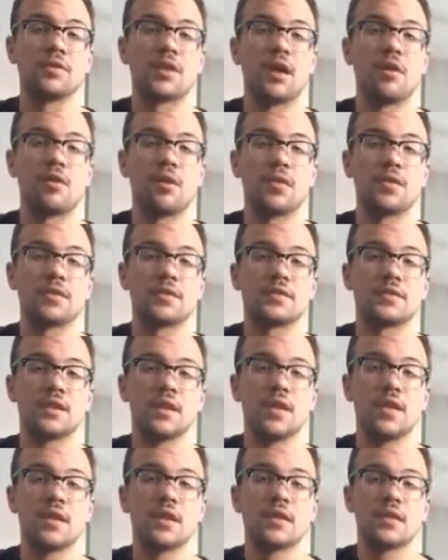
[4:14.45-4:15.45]
down on the
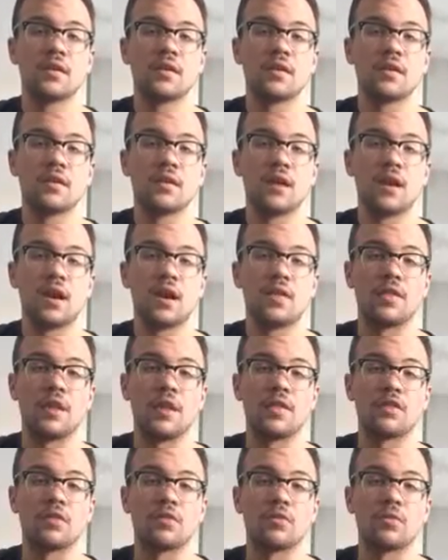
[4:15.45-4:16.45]
C, and then
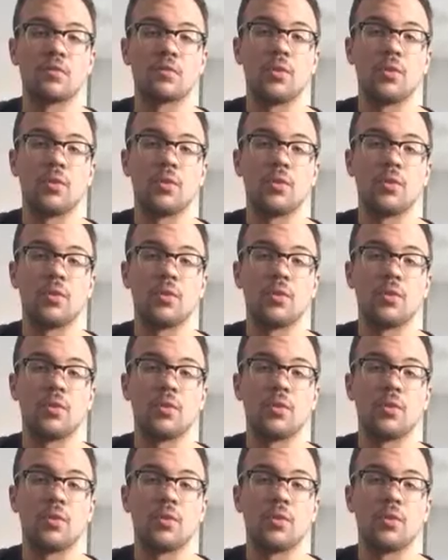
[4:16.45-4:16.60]
I do a